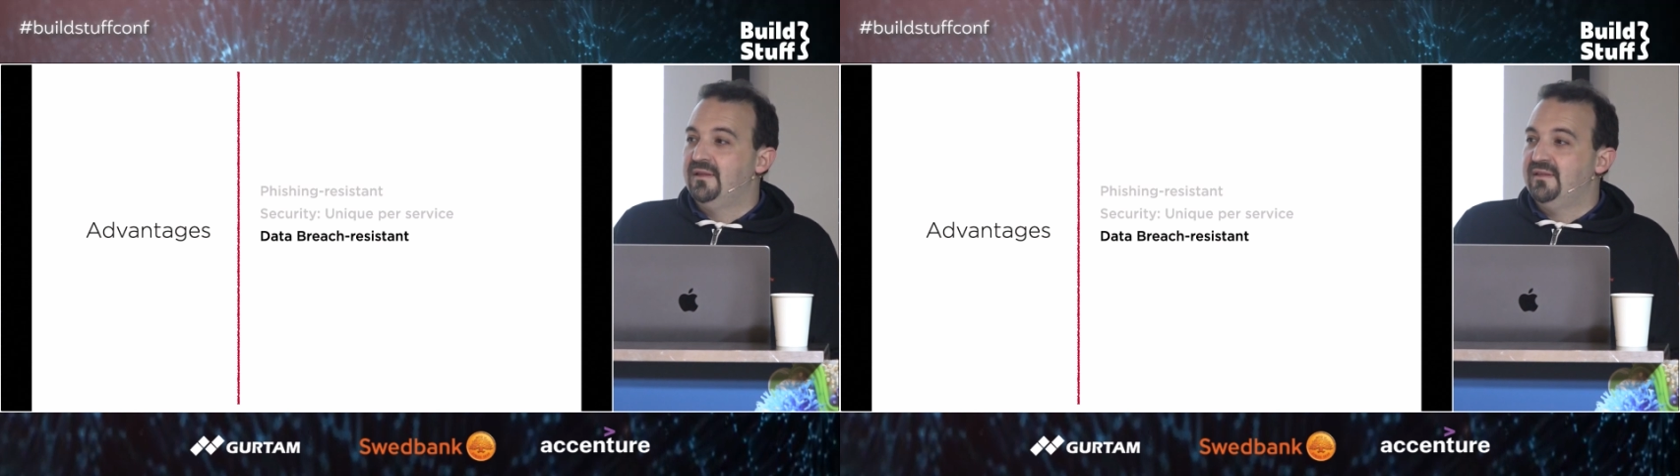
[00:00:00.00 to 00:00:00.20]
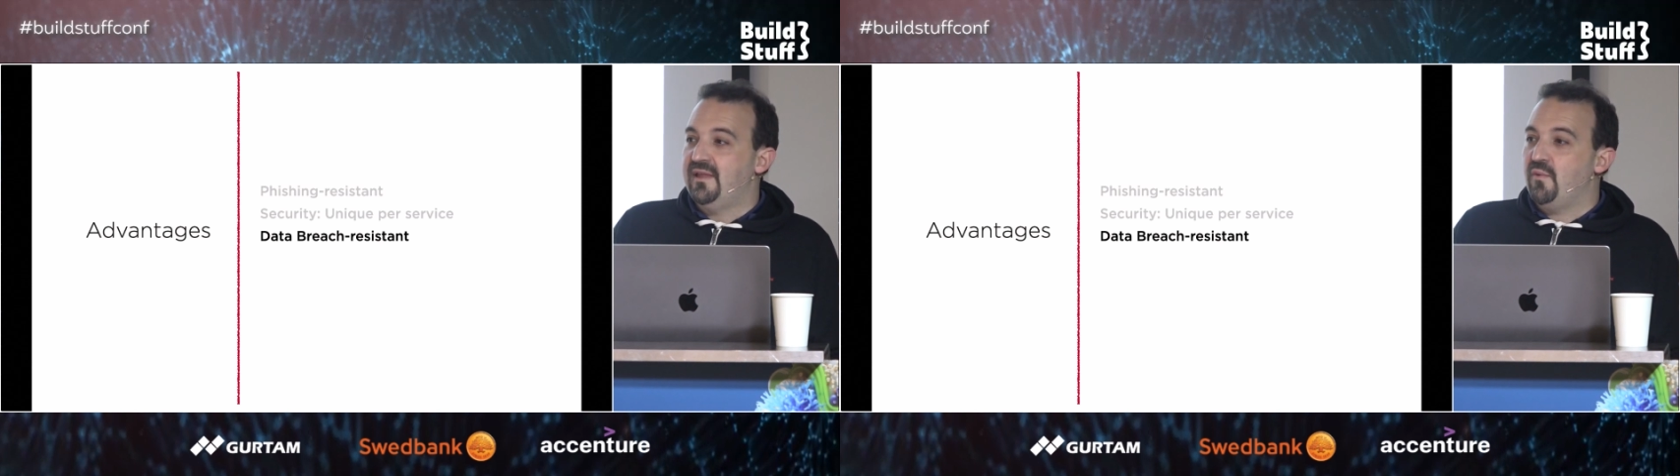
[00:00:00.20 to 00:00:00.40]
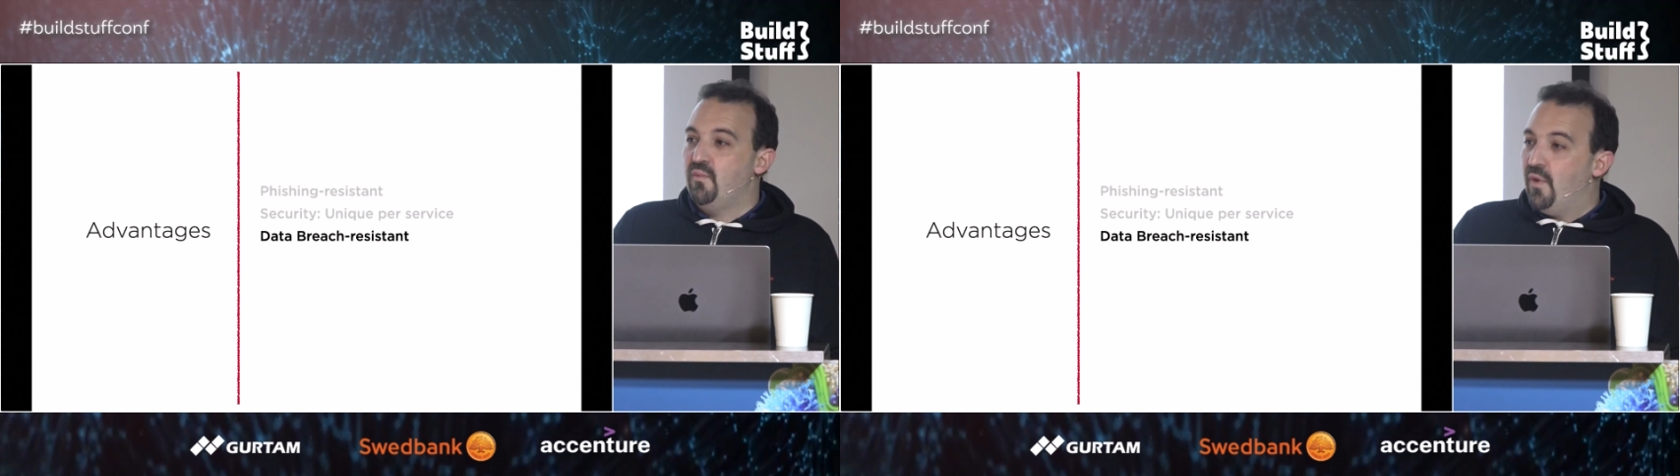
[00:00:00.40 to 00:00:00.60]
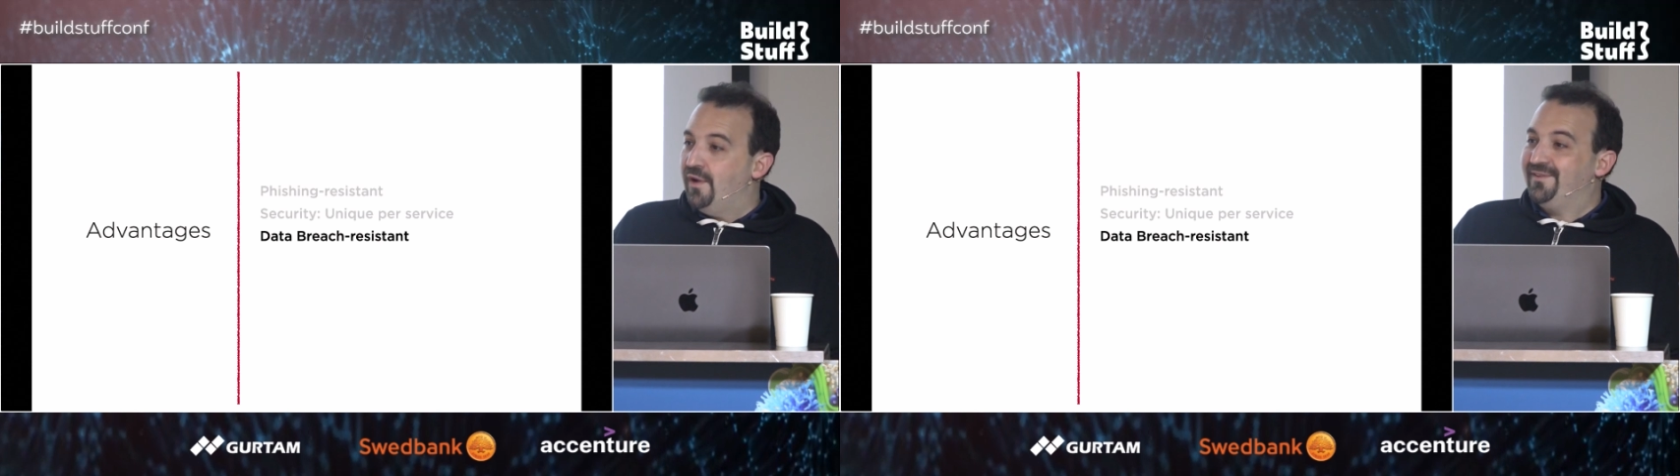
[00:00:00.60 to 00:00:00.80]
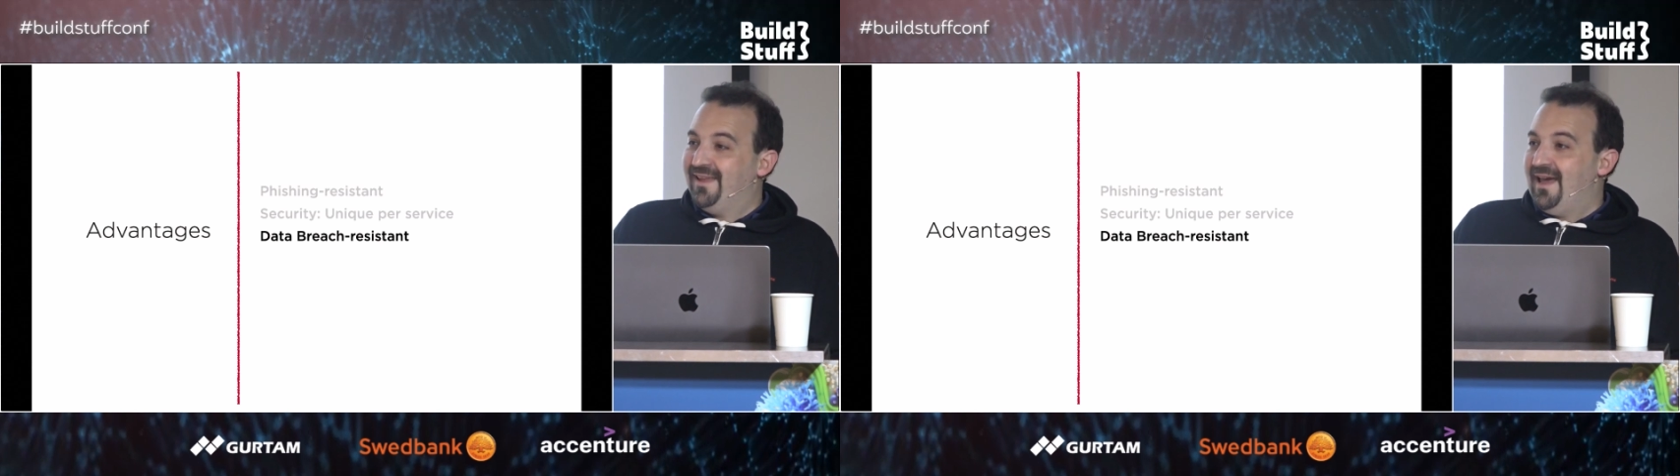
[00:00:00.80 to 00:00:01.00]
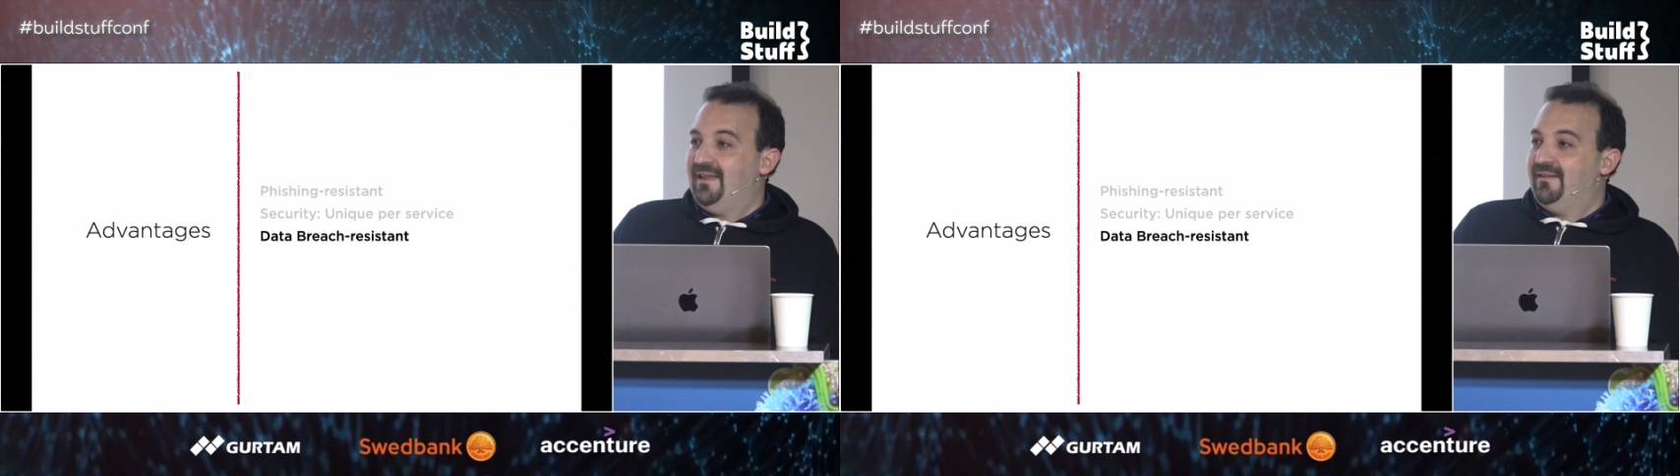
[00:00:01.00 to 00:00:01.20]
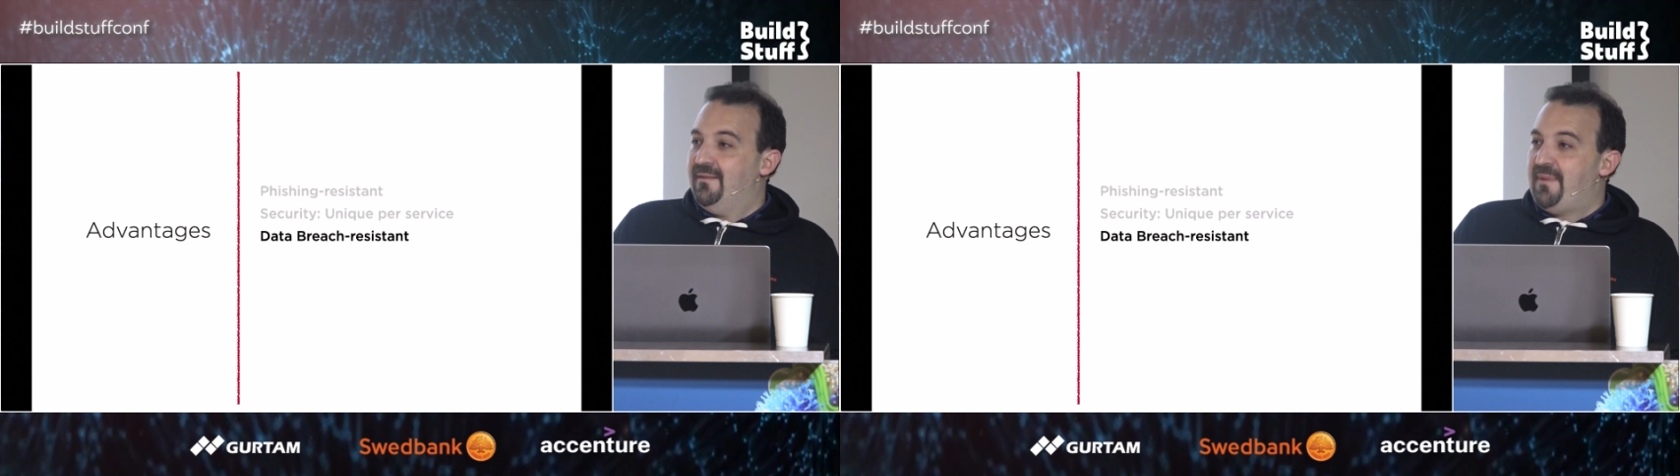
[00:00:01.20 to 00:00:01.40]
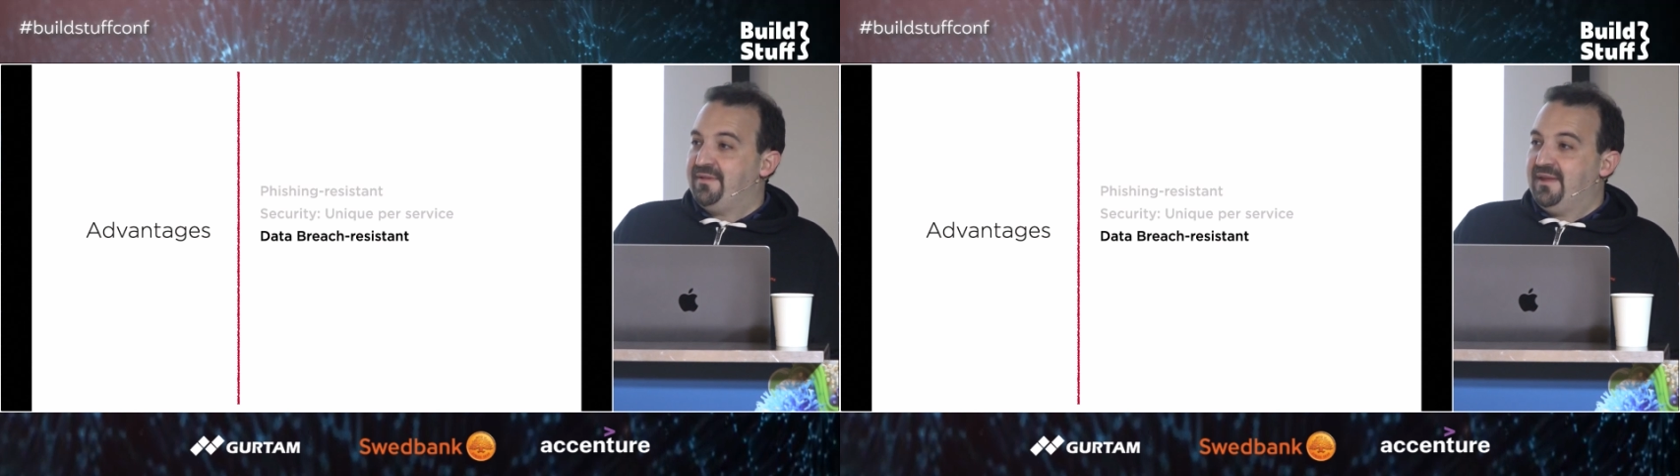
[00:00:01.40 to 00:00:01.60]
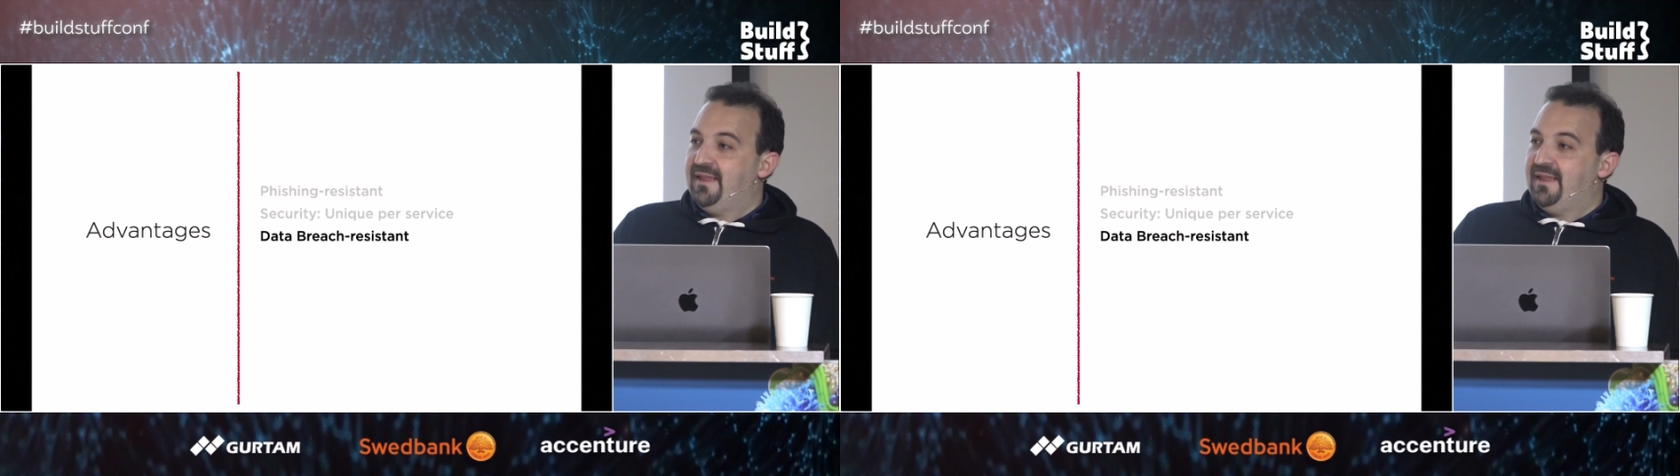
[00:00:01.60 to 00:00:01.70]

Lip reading: They won't get the passkey.